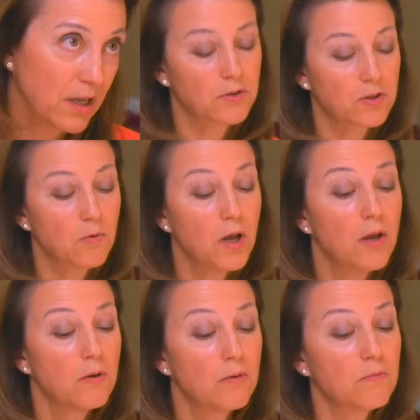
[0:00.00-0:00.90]
So
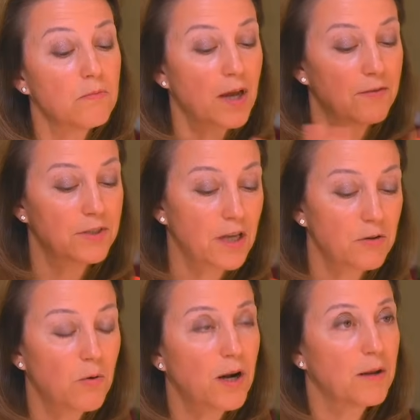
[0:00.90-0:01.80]
I've
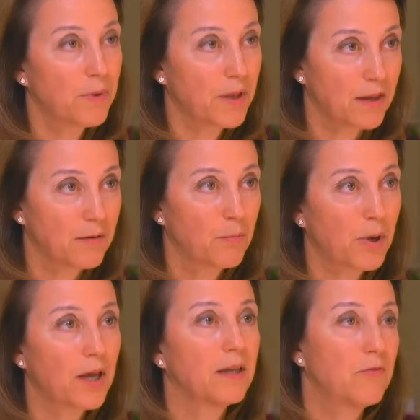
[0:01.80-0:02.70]
said quite a bit,
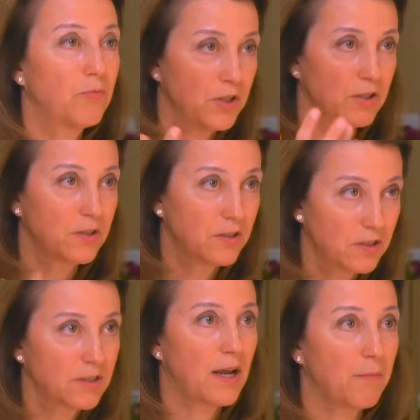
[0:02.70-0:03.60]
but if we
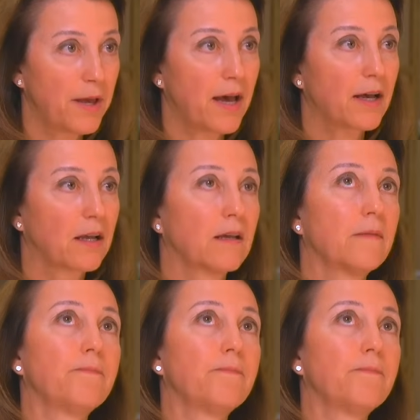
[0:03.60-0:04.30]
just step back,